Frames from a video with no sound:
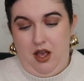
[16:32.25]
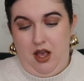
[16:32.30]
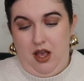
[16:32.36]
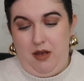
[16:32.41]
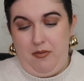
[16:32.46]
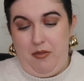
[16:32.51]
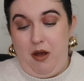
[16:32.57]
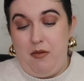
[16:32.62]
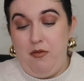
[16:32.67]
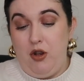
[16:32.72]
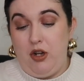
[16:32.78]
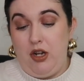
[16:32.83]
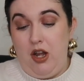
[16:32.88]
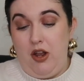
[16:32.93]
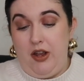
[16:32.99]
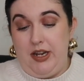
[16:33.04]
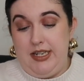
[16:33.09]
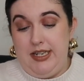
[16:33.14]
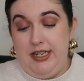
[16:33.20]
I'm not gonna
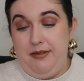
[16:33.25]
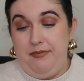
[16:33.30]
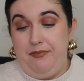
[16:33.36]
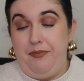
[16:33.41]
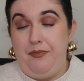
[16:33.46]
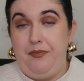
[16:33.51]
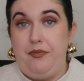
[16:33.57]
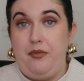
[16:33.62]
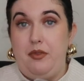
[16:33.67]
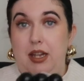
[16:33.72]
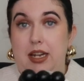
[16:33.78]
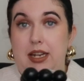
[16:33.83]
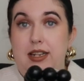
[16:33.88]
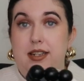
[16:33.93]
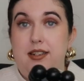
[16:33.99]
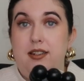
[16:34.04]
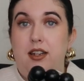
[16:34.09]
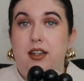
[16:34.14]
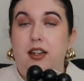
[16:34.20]
light it. It
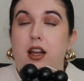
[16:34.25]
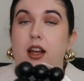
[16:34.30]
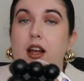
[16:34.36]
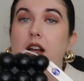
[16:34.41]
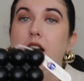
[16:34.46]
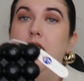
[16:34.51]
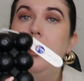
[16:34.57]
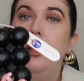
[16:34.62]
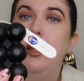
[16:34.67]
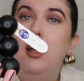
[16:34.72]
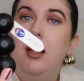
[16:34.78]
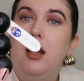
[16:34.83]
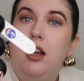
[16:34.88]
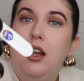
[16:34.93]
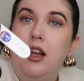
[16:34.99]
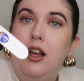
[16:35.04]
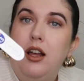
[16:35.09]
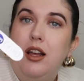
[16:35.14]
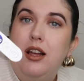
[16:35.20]
is like a,
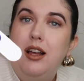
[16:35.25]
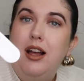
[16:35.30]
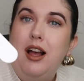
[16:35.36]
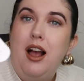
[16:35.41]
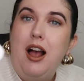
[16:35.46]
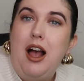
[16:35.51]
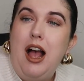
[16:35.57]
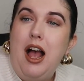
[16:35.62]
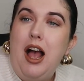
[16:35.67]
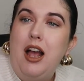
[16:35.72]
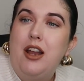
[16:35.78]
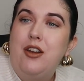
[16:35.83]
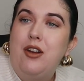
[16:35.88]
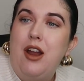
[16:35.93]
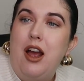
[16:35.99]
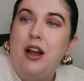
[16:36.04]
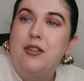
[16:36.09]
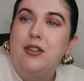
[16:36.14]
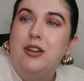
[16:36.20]
I don't
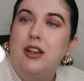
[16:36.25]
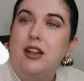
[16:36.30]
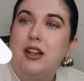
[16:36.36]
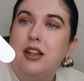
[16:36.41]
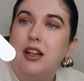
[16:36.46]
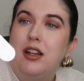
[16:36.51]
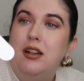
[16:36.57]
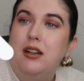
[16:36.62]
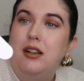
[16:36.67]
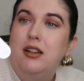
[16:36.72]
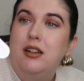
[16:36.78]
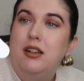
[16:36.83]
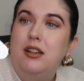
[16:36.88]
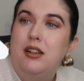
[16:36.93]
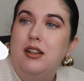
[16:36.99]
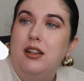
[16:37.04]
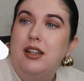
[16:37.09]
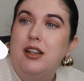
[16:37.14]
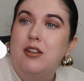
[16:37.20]
know how to,
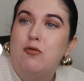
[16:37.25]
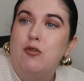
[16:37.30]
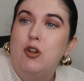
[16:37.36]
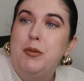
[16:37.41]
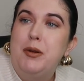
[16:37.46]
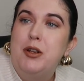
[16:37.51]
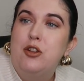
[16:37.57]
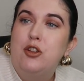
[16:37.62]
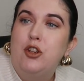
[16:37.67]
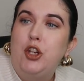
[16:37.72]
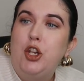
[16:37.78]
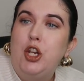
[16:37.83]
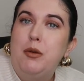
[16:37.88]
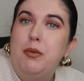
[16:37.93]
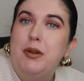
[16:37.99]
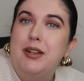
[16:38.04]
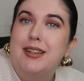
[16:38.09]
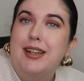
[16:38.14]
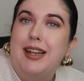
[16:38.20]
like a Rubik's
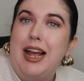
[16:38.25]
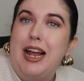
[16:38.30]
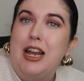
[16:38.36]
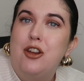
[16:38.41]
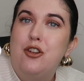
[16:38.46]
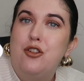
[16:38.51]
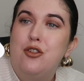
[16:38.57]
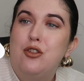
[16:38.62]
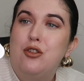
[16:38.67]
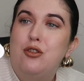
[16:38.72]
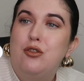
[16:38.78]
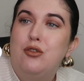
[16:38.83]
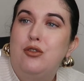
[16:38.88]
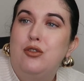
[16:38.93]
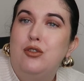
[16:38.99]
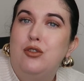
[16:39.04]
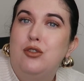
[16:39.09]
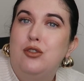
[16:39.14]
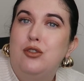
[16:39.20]
Cube, but it's a candle.
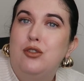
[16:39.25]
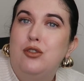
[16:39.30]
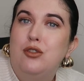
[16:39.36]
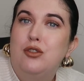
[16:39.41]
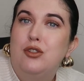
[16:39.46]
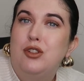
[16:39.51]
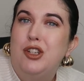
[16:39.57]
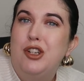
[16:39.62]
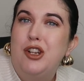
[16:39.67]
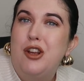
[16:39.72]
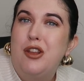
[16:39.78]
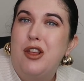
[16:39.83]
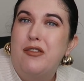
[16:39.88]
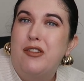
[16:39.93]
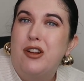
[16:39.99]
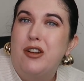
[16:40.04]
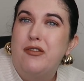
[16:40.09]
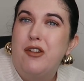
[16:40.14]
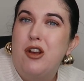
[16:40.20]
You know,
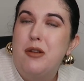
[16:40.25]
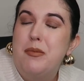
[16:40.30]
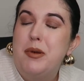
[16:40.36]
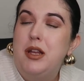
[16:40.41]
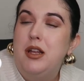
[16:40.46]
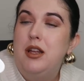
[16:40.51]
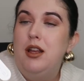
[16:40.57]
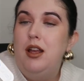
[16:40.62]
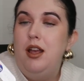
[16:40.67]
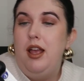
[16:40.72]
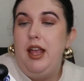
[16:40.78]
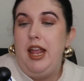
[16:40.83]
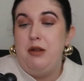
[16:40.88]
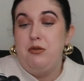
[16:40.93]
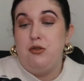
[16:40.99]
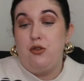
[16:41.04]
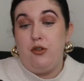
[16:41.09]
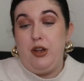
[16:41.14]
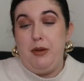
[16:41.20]
that kind of vibe. It
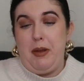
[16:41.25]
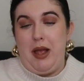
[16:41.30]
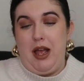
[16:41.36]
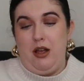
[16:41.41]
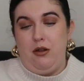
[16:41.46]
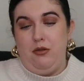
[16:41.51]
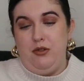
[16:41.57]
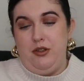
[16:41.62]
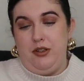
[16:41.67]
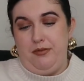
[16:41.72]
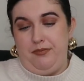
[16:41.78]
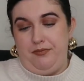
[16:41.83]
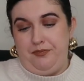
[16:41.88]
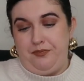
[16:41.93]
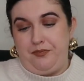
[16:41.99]
was £3.